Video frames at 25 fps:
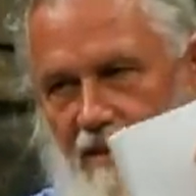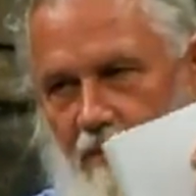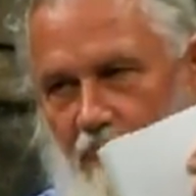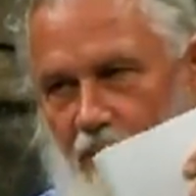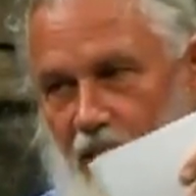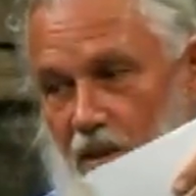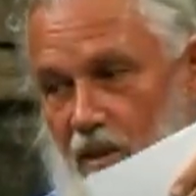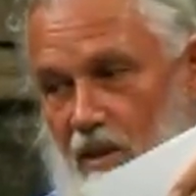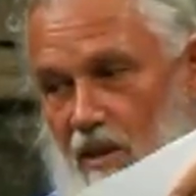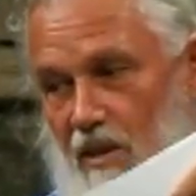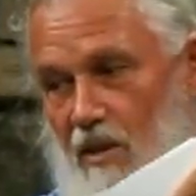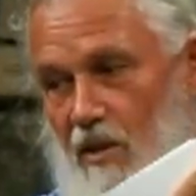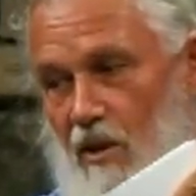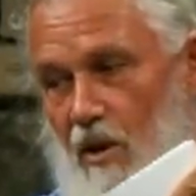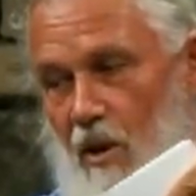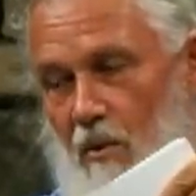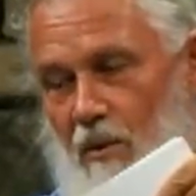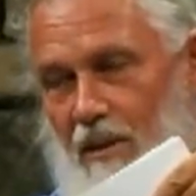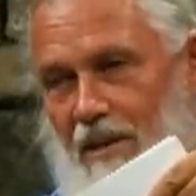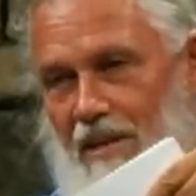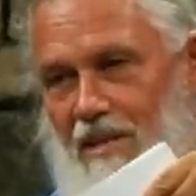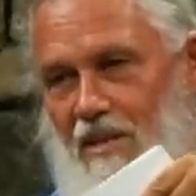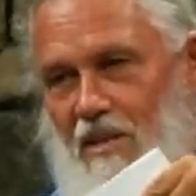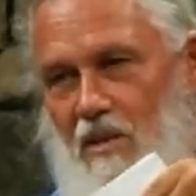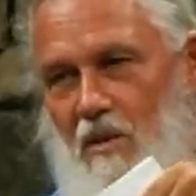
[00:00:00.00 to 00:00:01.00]
We're going to go
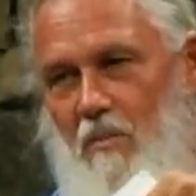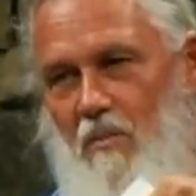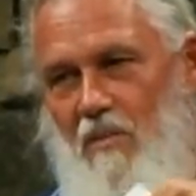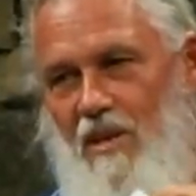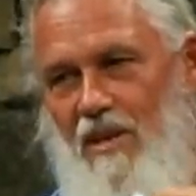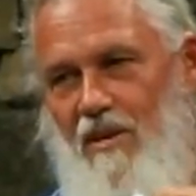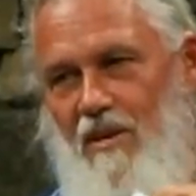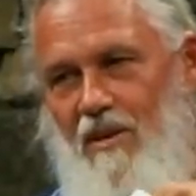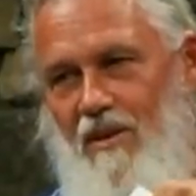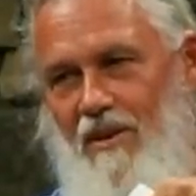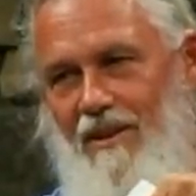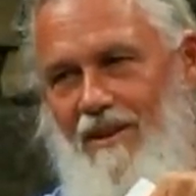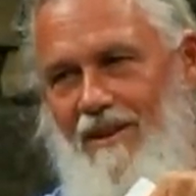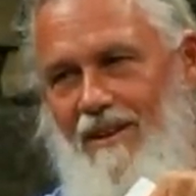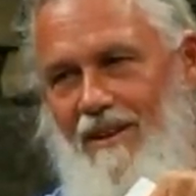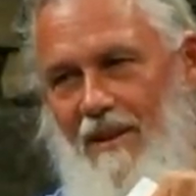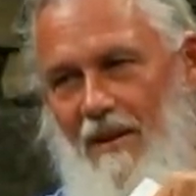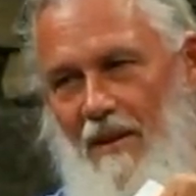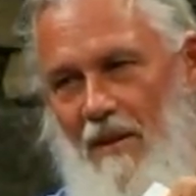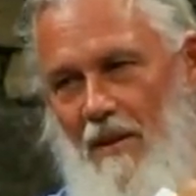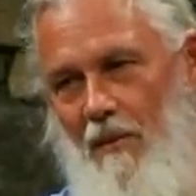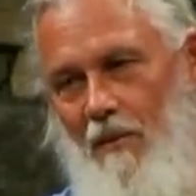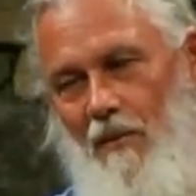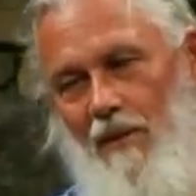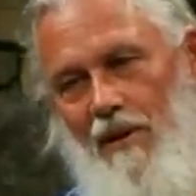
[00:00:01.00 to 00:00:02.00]
into the mirror.
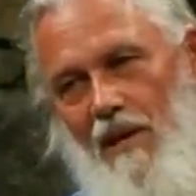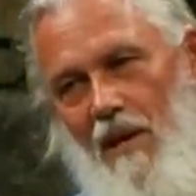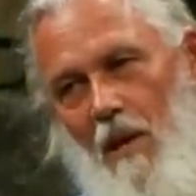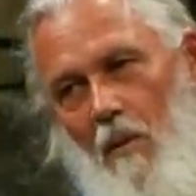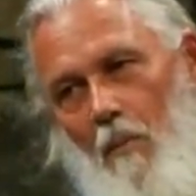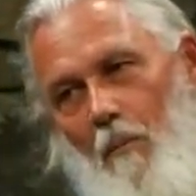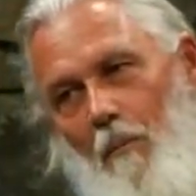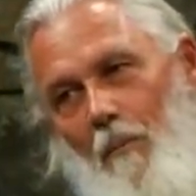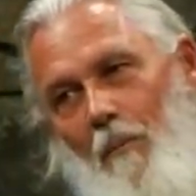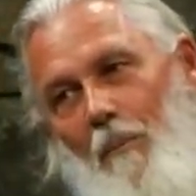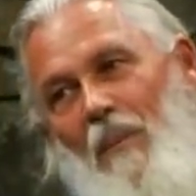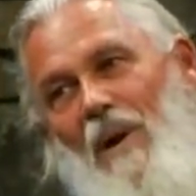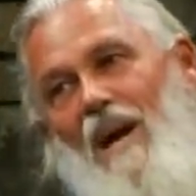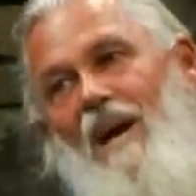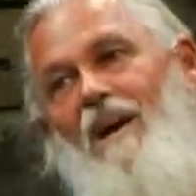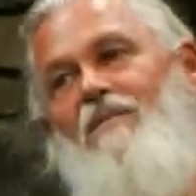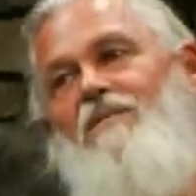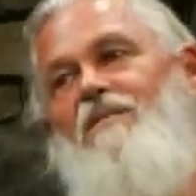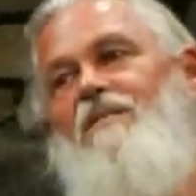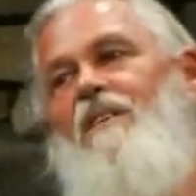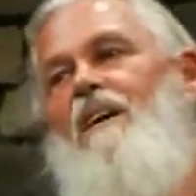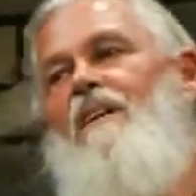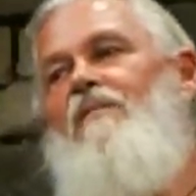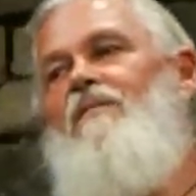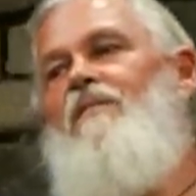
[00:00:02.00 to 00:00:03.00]
We're going to
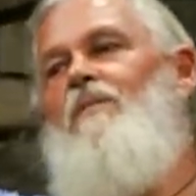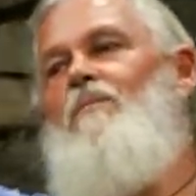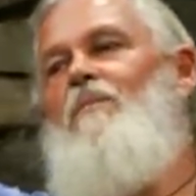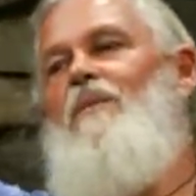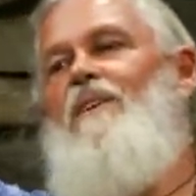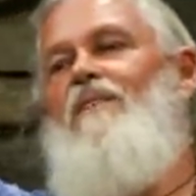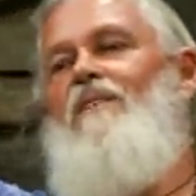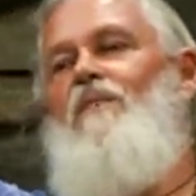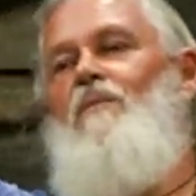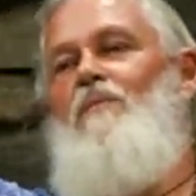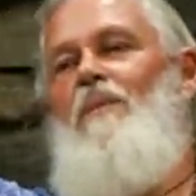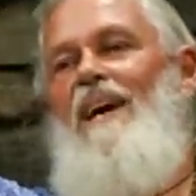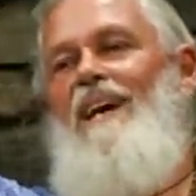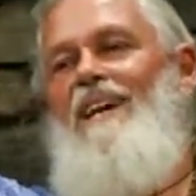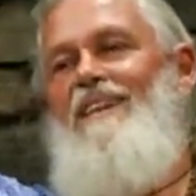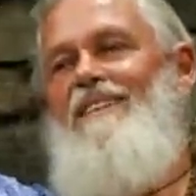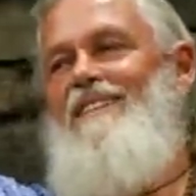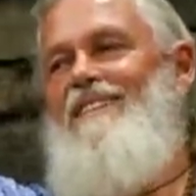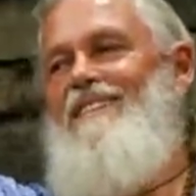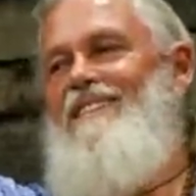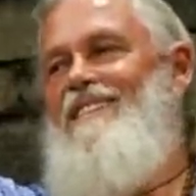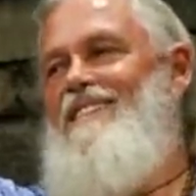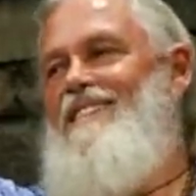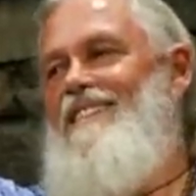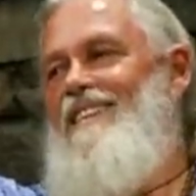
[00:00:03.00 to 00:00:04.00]
bounce off the mirror back to
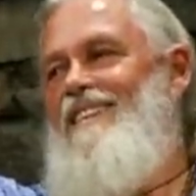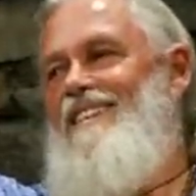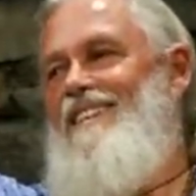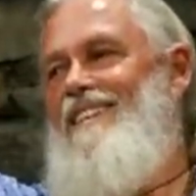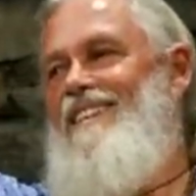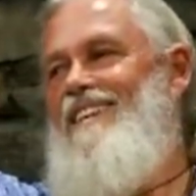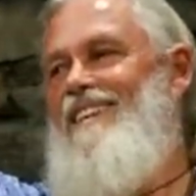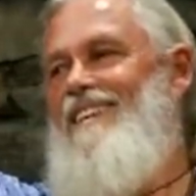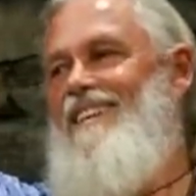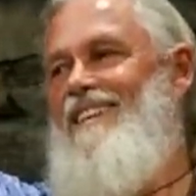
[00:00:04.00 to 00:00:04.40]
the sun.